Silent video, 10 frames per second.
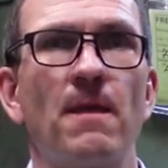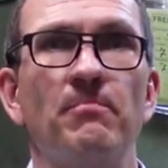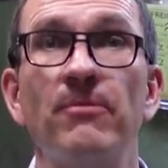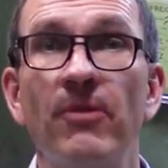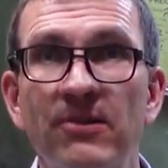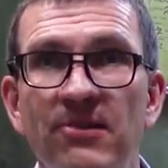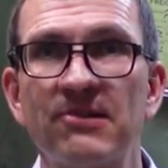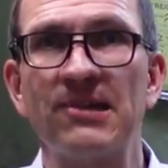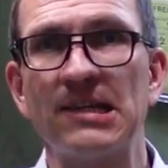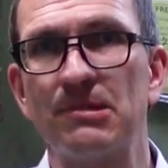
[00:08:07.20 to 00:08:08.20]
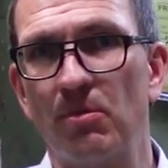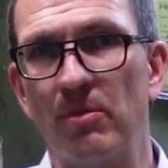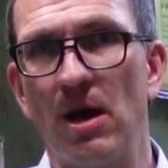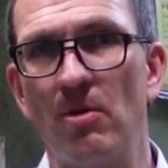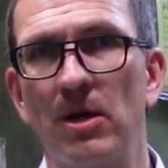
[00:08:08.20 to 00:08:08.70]
been very successful
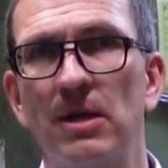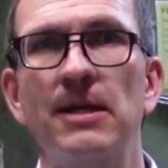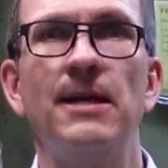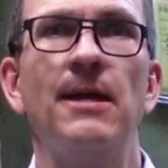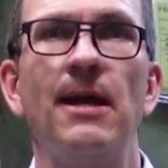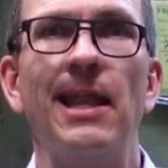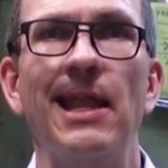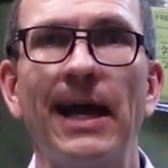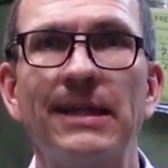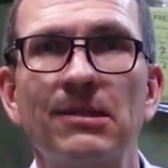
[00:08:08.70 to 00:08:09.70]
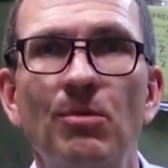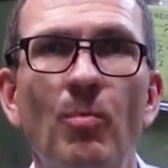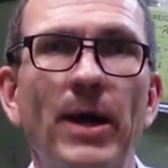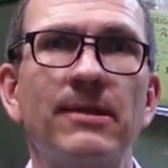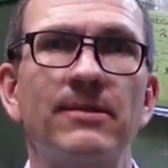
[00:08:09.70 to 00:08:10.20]
with our
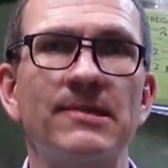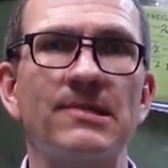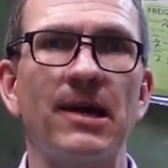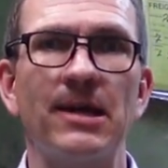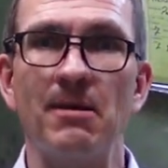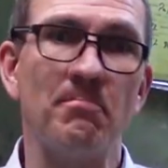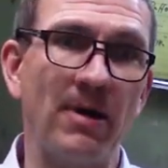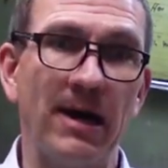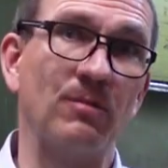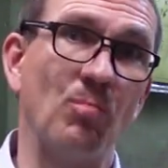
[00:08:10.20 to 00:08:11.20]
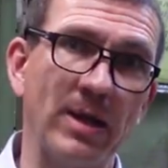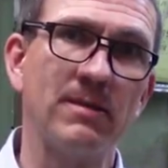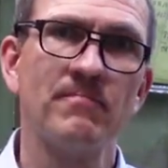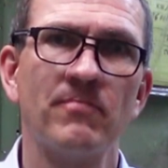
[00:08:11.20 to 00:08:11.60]
lightweight design part 1.